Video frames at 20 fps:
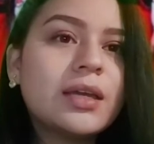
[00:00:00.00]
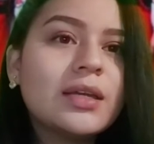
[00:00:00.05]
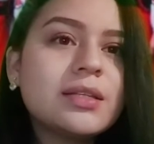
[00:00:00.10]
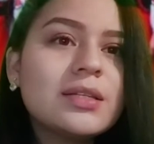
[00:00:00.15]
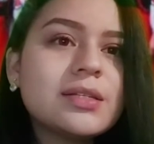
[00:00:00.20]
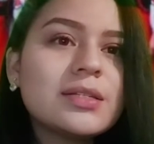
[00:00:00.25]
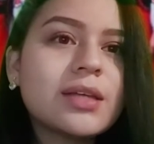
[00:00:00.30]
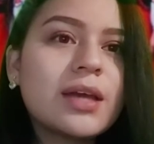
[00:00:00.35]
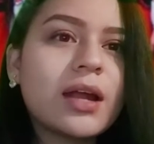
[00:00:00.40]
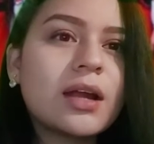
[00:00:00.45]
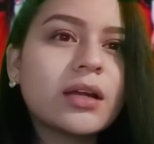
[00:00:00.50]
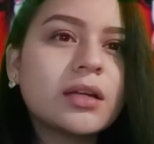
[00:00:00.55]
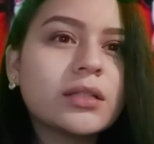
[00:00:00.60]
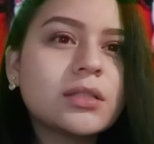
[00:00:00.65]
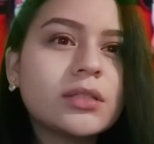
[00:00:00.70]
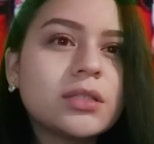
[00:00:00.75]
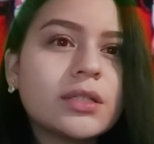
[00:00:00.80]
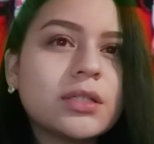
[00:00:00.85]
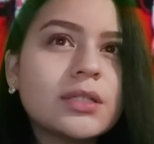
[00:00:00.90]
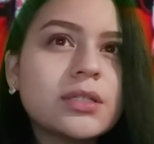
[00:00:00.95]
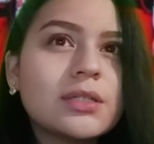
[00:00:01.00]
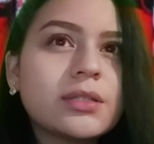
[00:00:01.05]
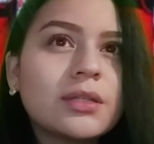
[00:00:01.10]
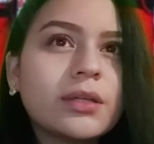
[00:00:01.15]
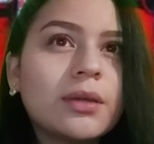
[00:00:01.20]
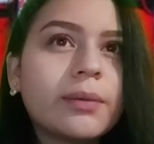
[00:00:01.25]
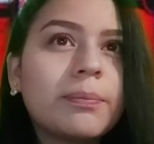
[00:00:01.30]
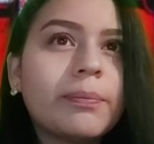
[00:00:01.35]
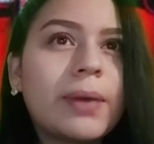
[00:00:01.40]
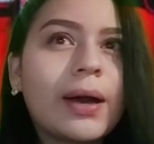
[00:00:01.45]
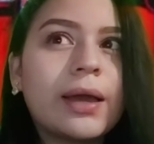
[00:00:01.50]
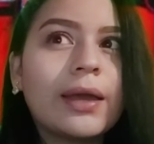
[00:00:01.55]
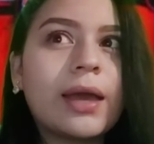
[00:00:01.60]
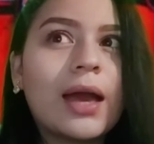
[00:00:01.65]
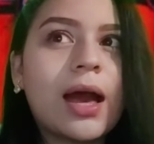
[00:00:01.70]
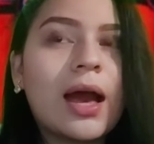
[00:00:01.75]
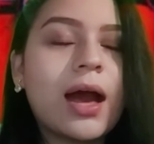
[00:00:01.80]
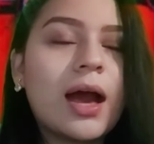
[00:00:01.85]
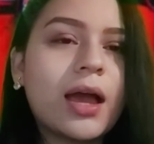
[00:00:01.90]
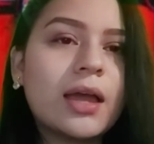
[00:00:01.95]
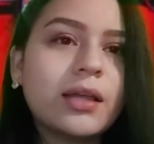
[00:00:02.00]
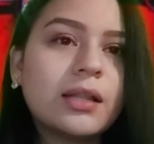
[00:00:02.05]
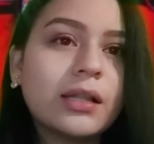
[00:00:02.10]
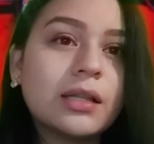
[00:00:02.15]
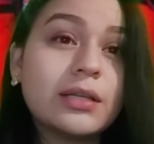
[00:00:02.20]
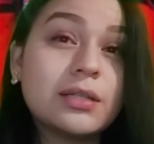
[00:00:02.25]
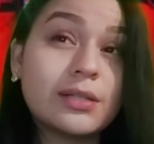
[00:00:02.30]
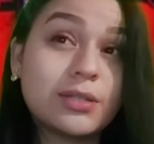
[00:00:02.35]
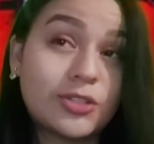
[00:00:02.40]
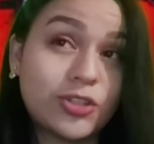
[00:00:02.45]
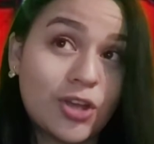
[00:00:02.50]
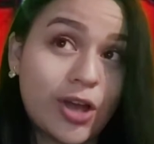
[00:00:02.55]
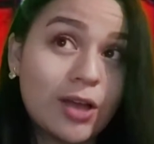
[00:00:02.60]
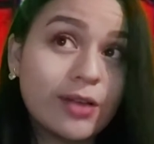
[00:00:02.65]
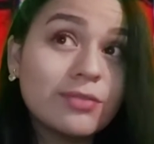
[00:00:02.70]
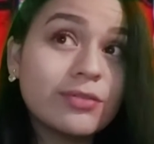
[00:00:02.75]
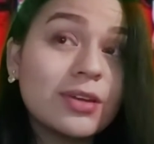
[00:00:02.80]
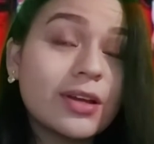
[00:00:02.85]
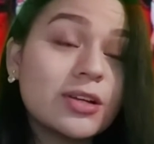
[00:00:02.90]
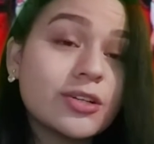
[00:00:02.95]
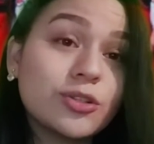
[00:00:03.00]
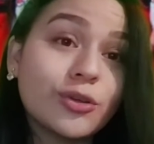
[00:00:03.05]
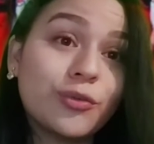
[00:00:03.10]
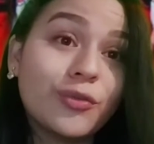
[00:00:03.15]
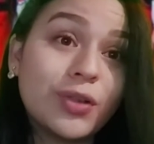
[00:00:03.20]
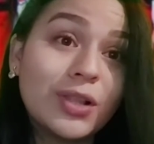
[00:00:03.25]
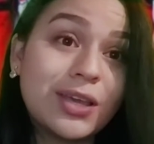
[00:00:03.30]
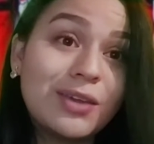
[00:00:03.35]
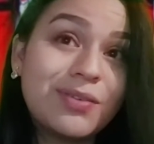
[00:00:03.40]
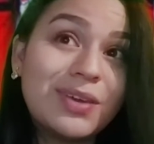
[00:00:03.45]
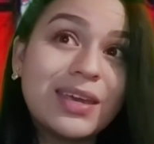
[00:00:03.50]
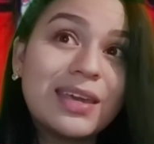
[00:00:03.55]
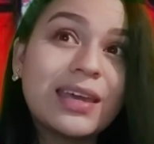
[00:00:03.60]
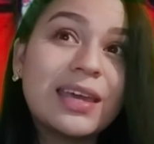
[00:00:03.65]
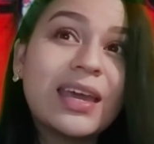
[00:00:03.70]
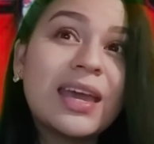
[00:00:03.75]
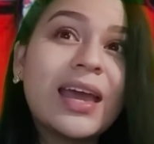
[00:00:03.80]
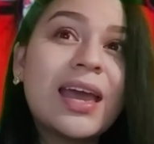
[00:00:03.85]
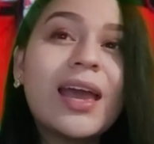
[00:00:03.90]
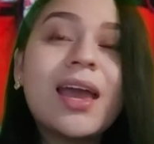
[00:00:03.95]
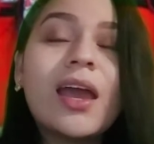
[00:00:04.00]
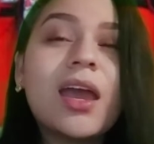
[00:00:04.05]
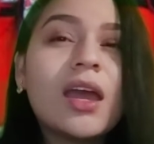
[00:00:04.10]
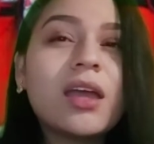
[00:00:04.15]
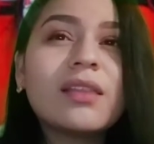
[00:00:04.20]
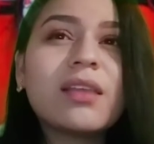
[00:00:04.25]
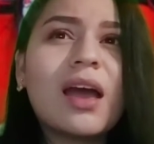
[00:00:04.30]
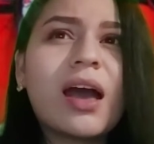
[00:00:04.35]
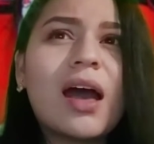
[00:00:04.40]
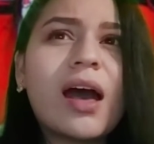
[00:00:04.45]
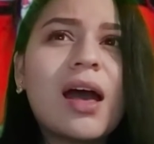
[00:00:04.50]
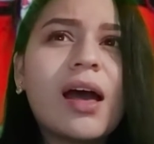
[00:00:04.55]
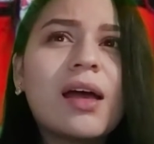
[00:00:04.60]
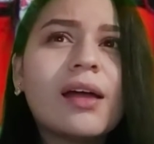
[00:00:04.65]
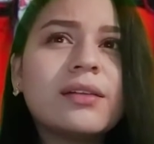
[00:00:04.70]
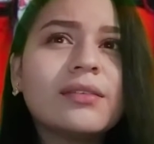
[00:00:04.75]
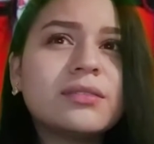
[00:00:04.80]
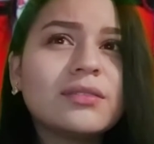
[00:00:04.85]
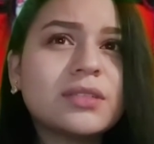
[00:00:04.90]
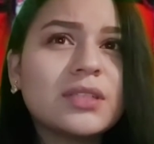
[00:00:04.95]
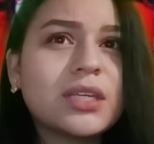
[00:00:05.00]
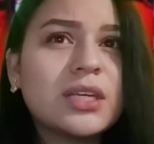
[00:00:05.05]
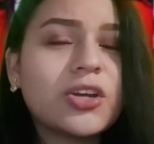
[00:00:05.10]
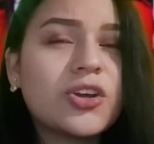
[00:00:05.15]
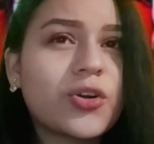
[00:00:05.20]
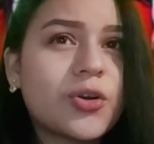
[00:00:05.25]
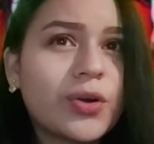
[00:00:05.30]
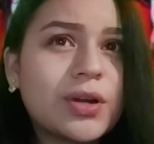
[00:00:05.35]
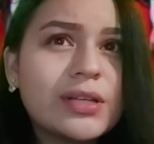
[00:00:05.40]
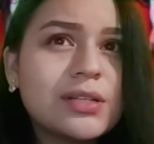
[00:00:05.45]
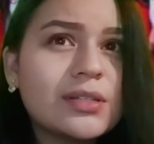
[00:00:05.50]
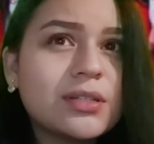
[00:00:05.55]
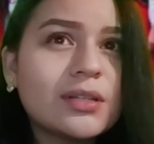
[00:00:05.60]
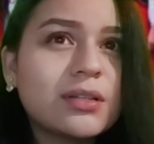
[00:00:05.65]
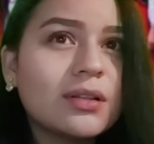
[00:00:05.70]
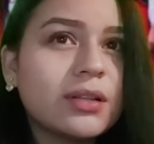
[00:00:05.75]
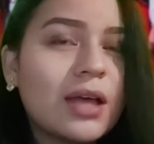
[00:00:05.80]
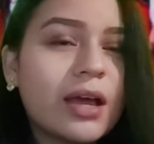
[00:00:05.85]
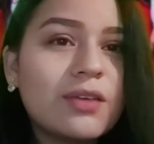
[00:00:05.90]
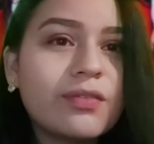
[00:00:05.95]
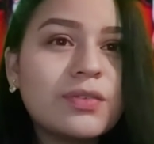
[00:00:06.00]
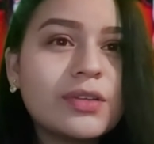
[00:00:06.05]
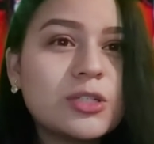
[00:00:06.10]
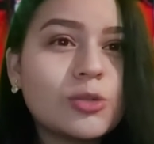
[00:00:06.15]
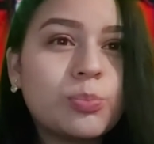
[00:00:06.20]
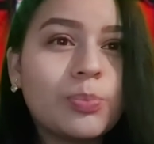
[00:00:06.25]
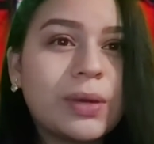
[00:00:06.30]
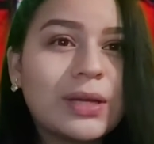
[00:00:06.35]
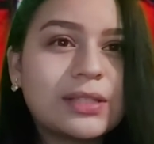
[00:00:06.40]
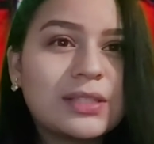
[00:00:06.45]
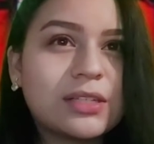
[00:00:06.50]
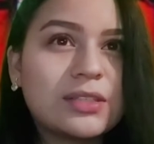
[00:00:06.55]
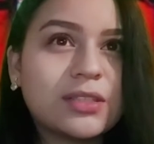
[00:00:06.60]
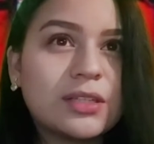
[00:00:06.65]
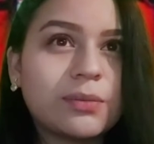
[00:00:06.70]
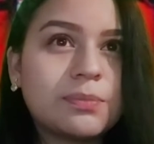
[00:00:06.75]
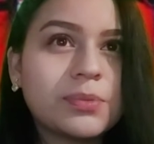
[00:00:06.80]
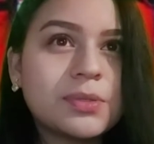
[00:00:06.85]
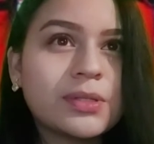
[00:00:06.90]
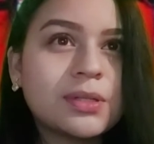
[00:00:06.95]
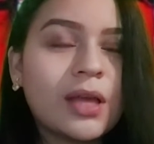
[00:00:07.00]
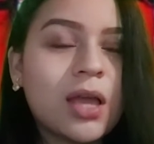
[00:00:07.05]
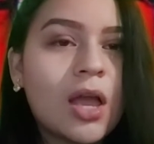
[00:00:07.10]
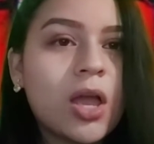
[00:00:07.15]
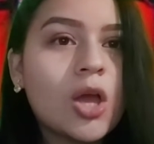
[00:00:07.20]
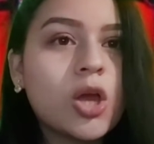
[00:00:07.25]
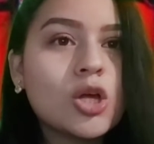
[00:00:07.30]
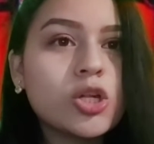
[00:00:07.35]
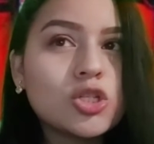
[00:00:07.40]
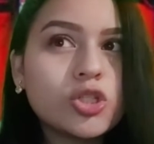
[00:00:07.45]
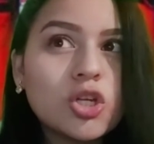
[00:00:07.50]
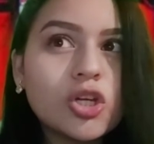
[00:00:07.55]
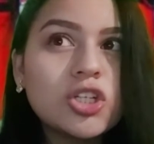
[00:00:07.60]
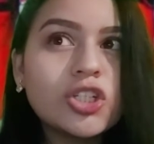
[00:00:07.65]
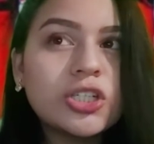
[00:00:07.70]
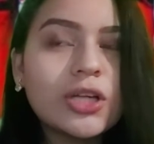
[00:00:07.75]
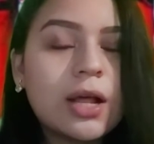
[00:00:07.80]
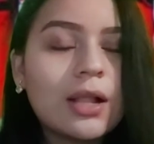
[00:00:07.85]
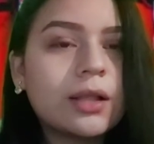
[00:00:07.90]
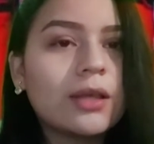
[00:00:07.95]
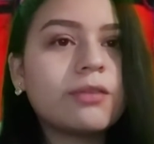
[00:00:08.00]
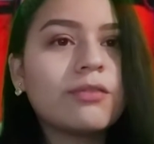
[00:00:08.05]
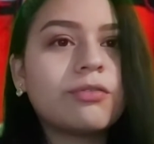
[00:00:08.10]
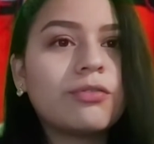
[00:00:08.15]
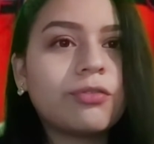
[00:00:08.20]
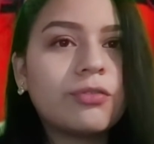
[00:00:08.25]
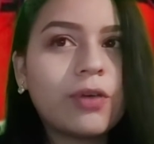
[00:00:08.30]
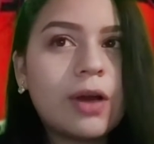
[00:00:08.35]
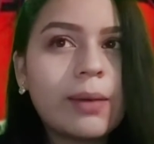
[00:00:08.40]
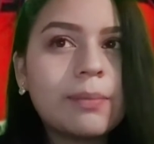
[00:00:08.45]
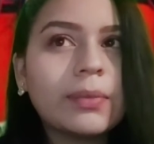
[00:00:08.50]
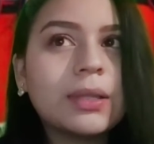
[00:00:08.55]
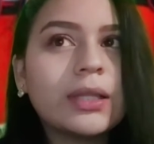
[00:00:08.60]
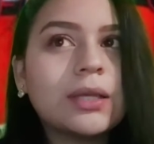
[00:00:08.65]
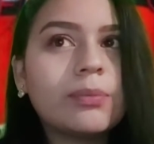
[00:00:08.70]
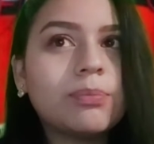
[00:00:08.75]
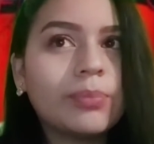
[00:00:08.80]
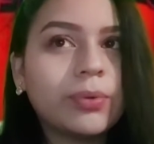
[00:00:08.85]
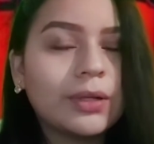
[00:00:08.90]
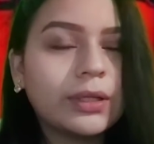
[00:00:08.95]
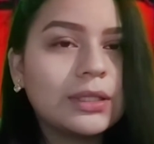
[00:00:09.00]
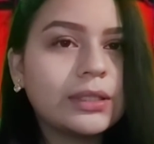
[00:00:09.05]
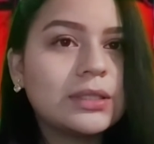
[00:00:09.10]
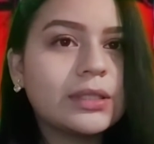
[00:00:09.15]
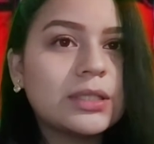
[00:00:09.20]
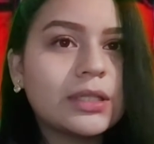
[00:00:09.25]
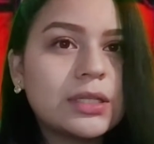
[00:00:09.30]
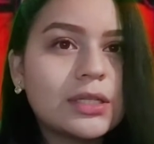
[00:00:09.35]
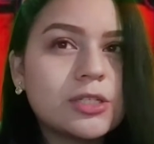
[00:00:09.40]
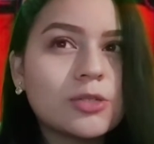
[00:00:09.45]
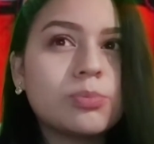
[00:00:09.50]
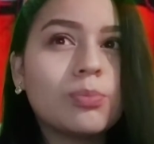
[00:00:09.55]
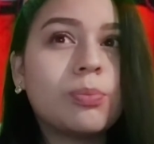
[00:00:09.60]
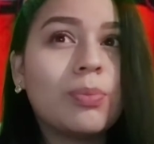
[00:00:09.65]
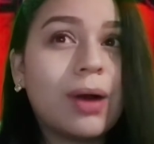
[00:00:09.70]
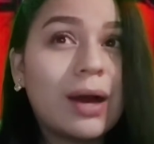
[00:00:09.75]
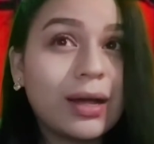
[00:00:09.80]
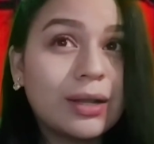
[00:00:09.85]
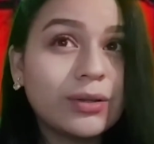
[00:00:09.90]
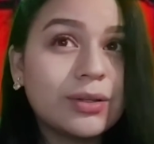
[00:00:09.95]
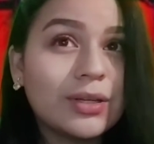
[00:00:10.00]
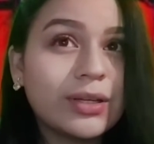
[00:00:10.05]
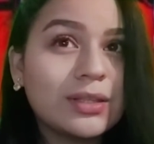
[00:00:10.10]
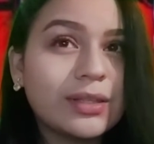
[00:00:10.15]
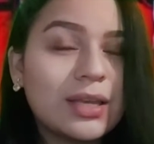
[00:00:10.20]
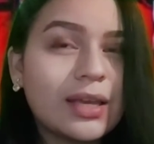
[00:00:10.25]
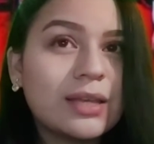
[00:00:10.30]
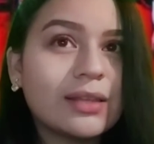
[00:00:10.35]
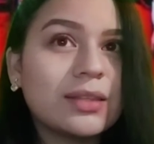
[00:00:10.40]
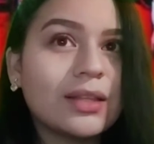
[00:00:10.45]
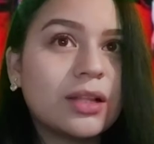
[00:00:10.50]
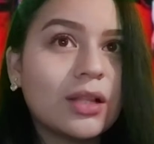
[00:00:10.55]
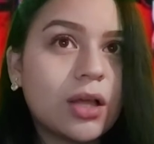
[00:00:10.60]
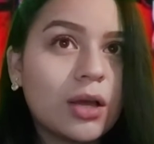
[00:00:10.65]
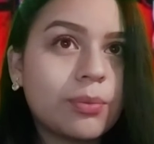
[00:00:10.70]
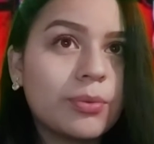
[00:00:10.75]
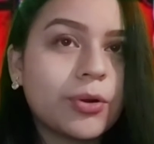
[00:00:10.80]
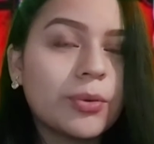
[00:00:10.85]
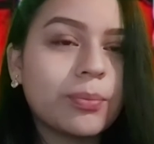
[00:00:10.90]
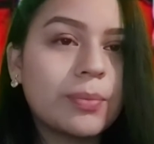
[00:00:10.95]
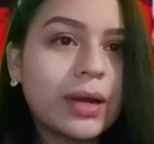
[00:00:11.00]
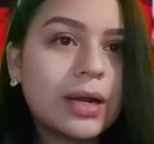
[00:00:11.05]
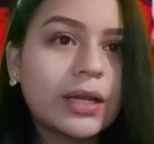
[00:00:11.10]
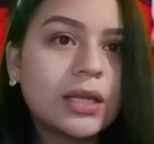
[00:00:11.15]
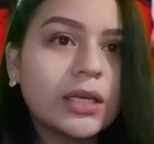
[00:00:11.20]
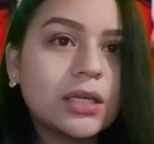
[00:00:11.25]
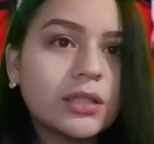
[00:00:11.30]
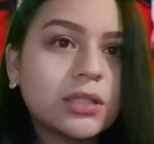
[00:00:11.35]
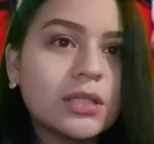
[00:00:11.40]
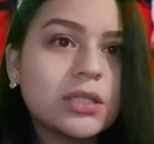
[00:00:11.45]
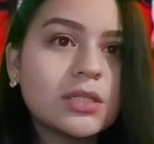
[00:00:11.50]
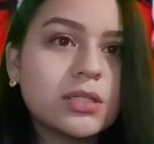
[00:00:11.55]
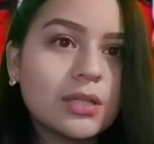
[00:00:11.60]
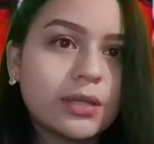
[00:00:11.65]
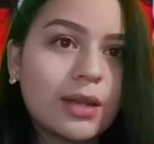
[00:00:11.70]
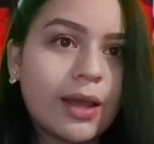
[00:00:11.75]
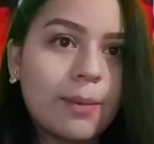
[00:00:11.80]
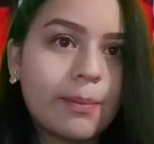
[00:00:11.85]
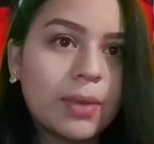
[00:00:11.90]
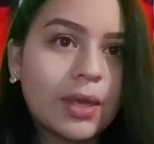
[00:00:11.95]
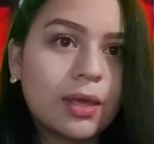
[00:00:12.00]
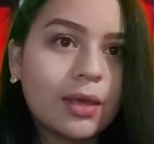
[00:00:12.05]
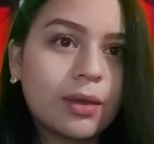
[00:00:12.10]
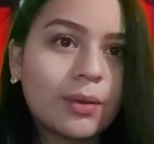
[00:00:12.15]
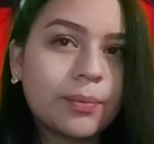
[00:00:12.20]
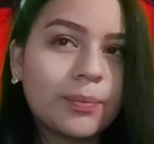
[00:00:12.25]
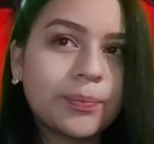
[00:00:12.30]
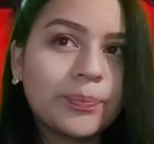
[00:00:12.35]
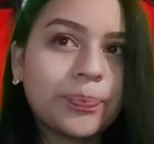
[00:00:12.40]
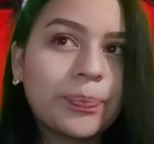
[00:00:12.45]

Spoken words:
It is characterized by a high standards of living and an increased life expectancies. Social and family politics valued, and the labor market is dynamic.